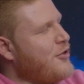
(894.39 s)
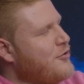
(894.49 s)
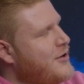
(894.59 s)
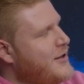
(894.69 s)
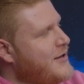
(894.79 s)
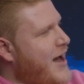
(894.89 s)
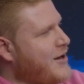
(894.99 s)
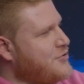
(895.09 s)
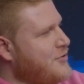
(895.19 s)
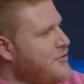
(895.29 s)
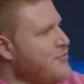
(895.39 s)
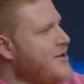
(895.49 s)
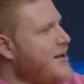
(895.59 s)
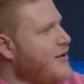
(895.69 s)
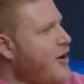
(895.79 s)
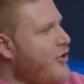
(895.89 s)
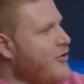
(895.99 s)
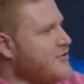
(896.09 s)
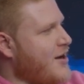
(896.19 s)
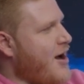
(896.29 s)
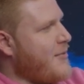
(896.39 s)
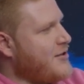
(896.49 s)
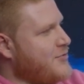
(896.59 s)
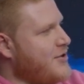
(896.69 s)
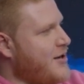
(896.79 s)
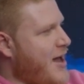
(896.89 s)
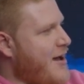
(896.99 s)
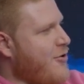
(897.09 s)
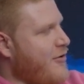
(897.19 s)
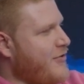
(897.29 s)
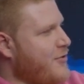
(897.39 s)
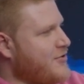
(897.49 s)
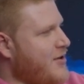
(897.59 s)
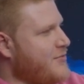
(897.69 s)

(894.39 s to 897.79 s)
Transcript: are really actually reading all those comments with the name, or if there was some